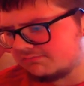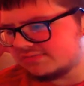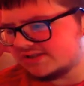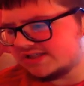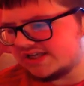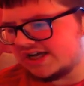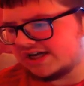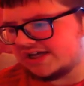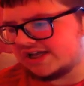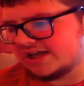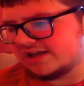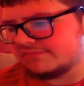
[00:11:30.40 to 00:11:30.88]

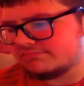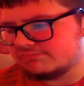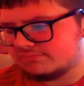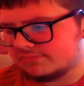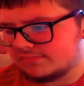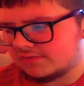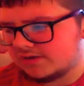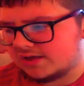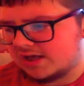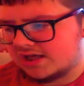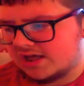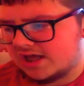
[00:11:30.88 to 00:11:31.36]
Wan-Bissaka
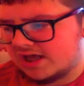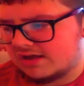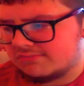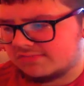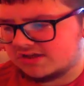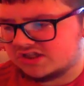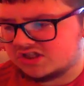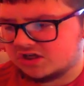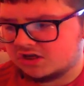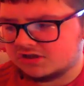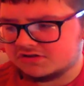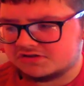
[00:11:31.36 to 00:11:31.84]

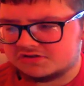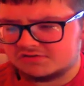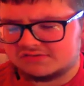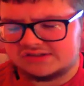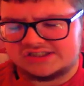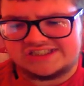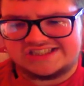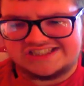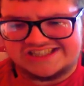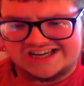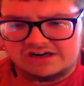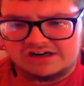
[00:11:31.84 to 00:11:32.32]
is
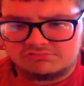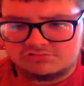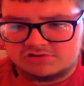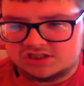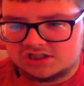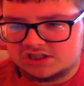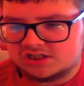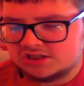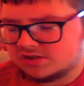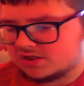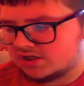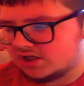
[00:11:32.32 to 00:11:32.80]
also a
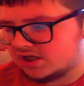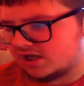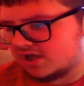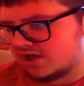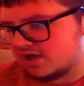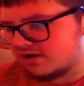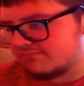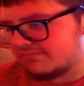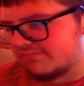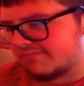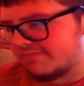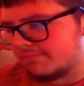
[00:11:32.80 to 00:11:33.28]
doubt
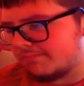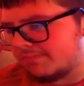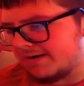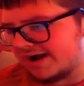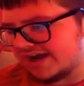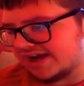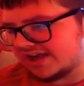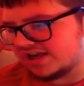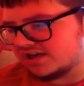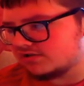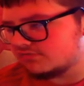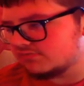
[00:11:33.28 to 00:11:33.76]
with a
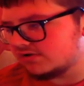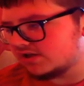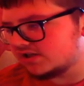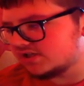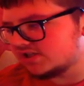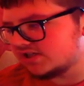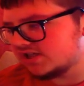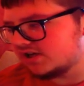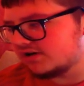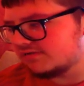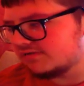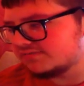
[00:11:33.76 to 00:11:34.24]
back injury,
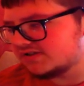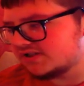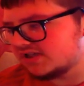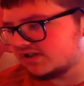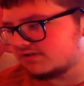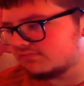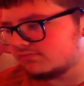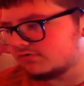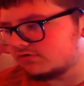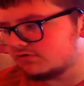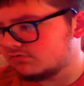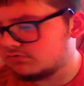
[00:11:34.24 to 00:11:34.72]
because he
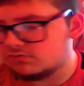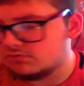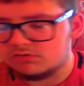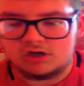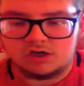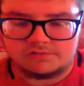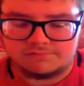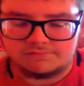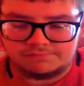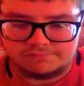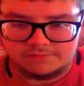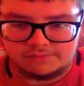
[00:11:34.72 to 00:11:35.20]
obviously
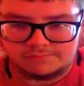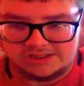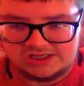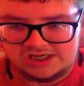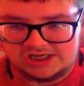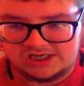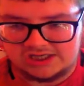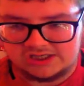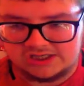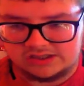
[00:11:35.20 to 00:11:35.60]
withdrawn from the